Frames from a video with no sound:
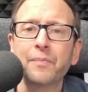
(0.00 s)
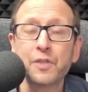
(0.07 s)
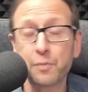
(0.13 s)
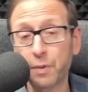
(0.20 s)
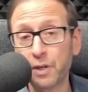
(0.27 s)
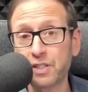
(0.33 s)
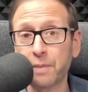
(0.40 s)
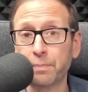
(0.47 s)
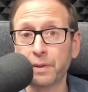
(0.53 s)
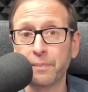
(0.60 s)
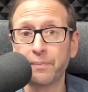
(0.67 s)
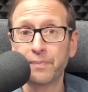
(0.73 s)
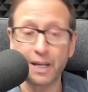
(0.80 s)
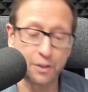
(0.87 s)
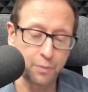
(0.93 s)
It's pretty
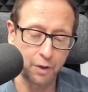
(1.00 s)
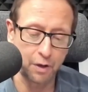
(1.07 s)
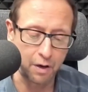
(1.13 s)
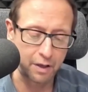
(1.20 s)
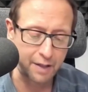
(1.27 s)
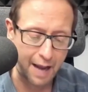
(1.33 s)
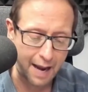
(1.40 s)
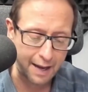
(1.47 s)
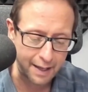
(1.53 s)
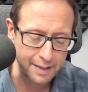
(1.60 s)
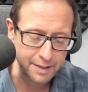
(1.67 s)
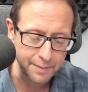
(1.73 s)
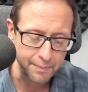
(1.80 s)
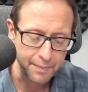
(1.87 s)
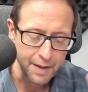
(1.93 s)
simple. That's what a heart attack
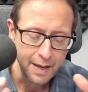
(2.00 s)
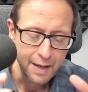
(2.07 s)
is.